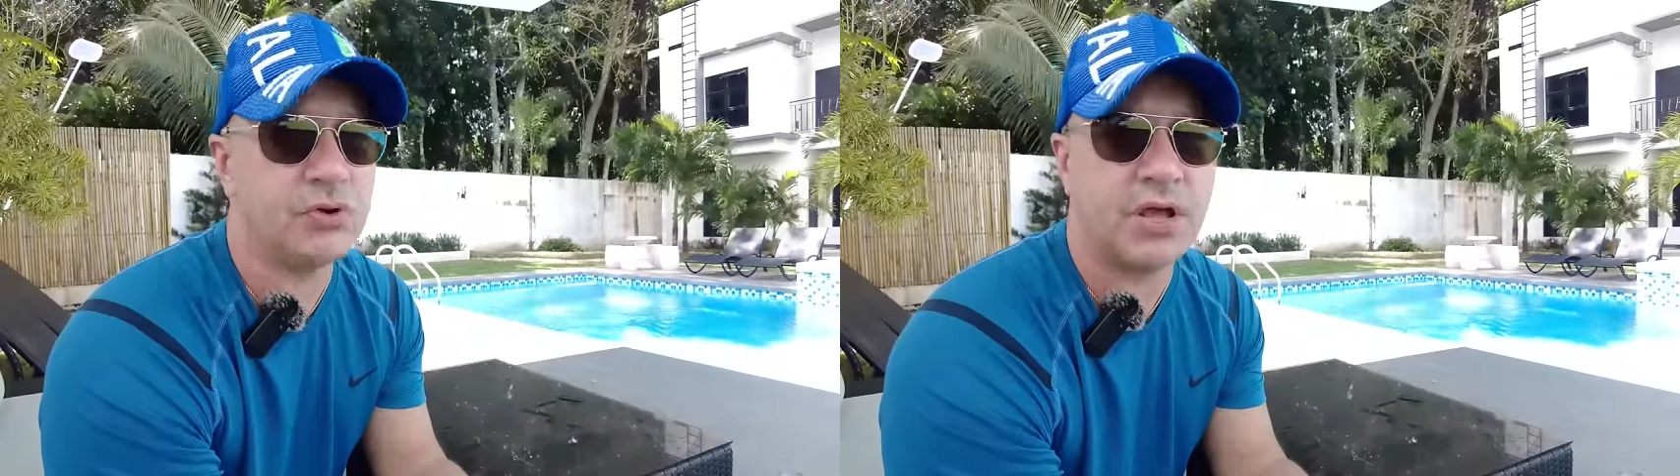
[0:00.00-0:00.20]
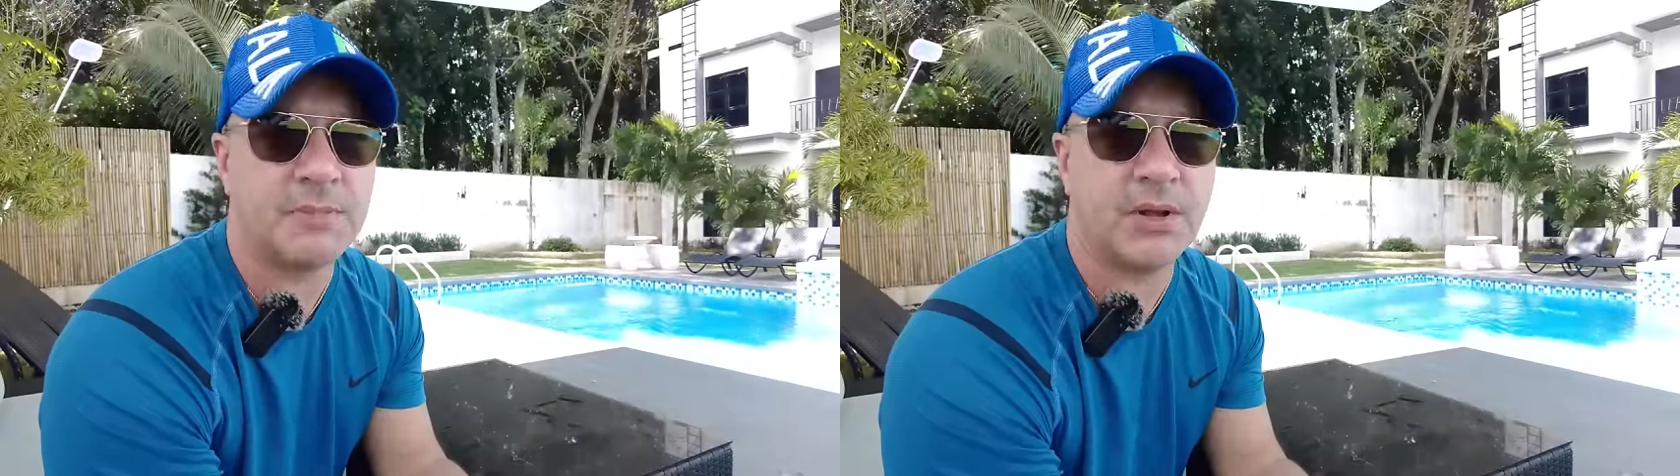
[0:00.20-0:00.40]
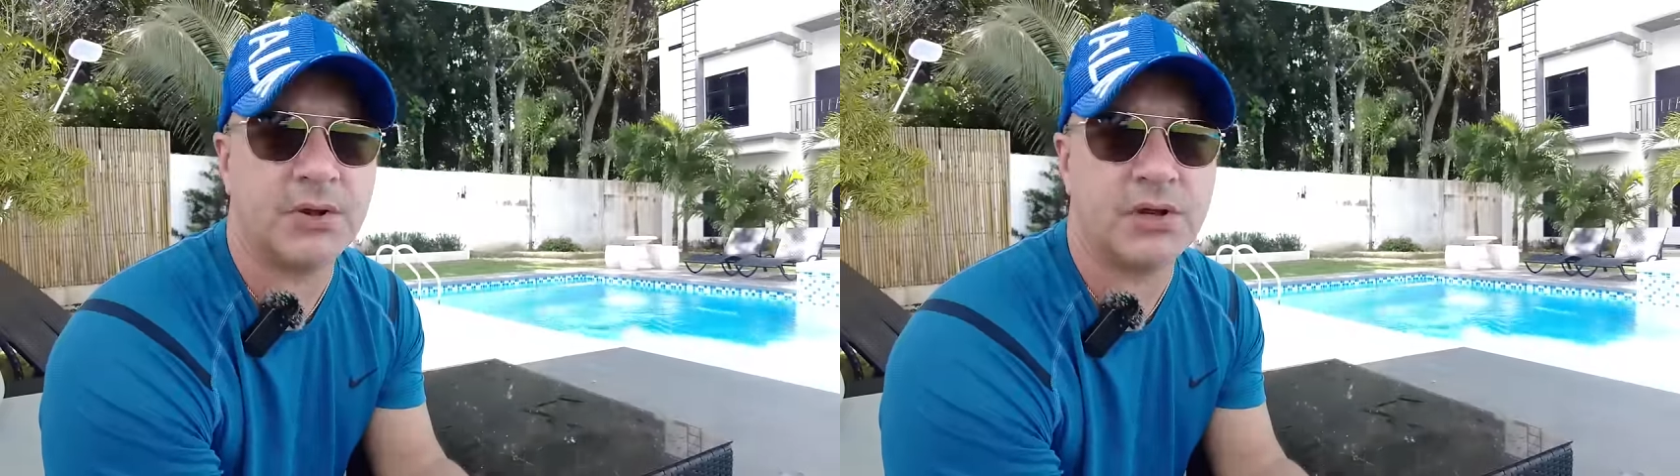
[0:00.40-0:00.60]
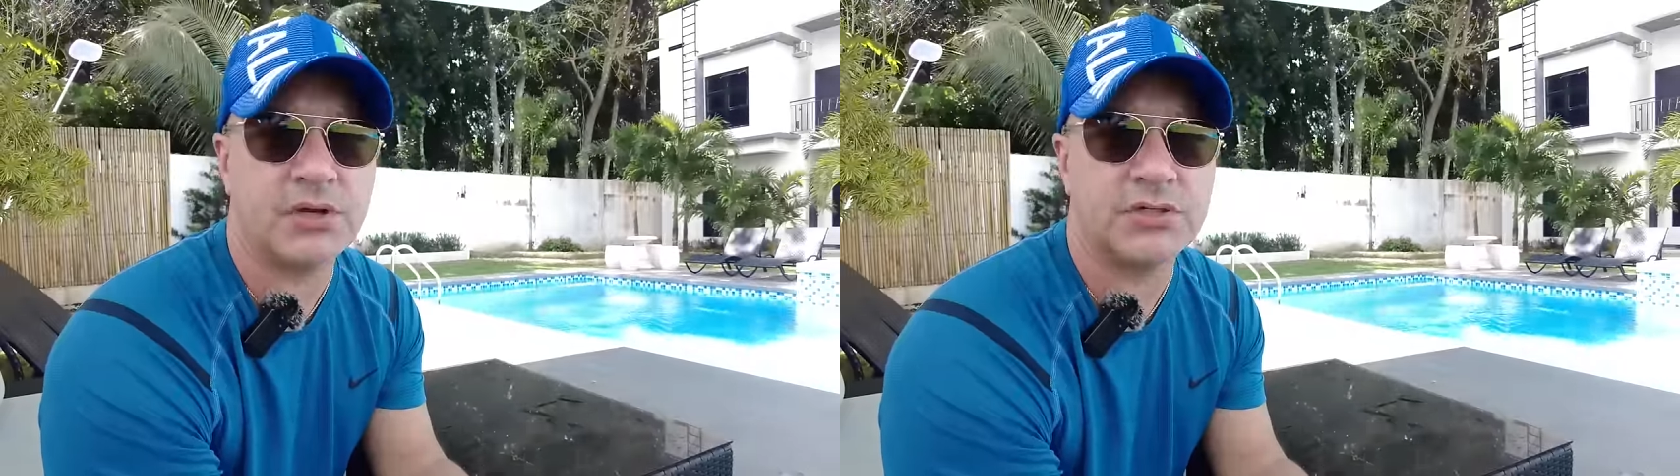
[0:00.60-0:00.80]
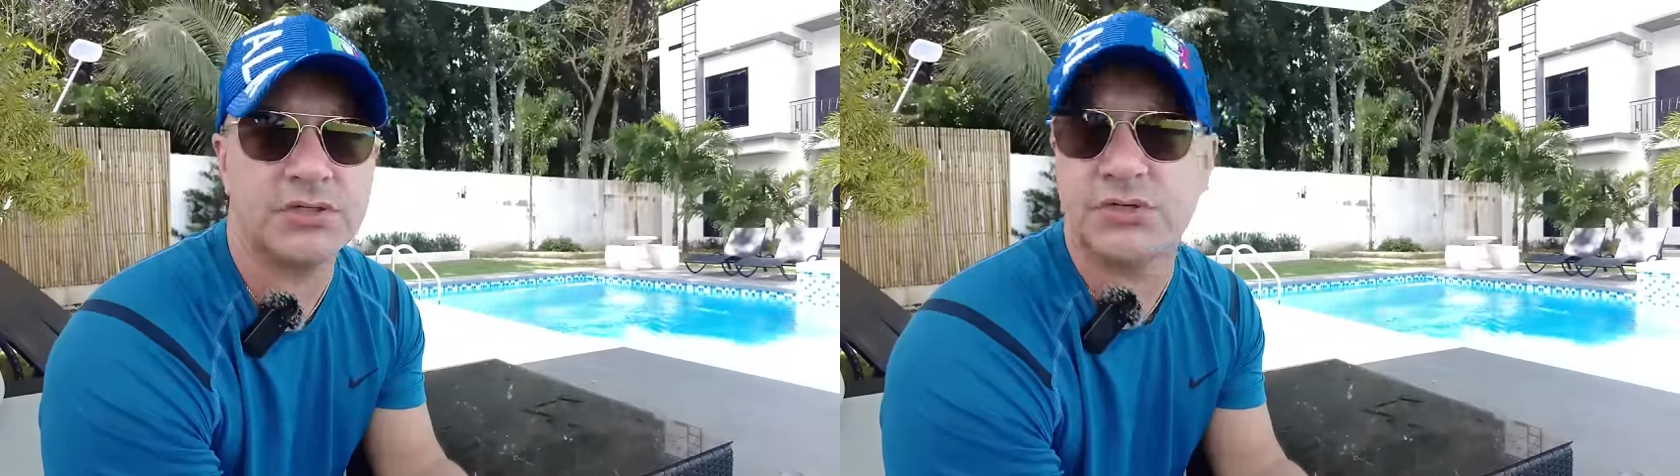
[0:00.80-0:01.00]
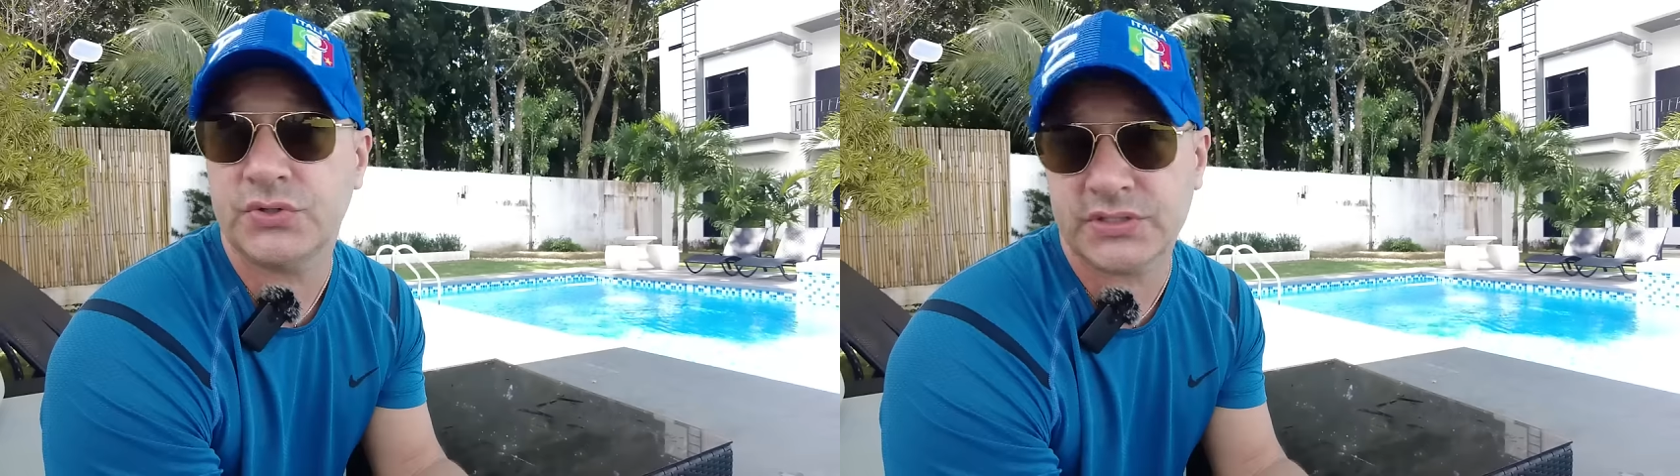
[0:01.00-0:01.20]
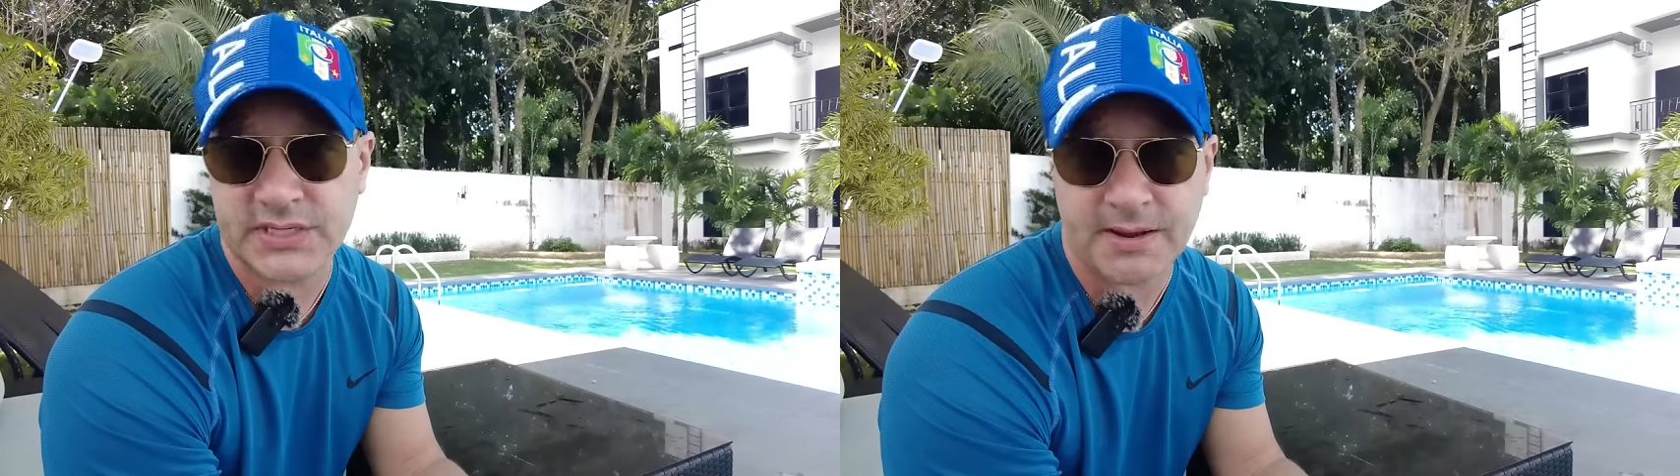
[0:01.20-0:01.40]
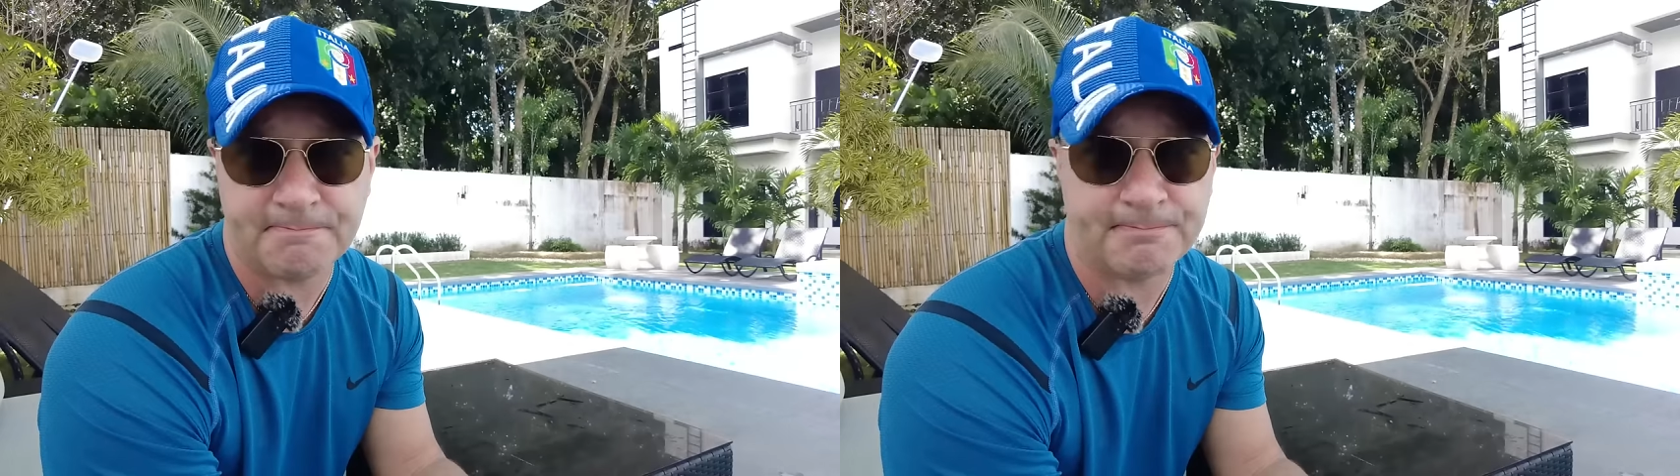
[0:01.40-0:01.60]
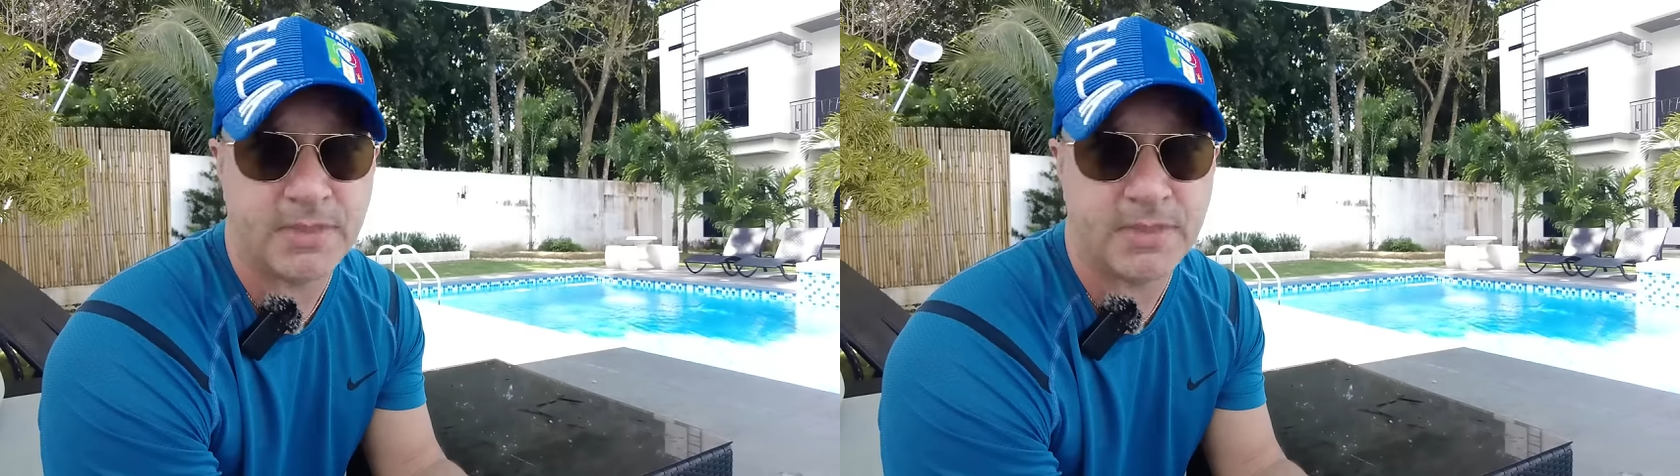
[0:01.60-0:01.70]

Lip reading: come out here to do the same.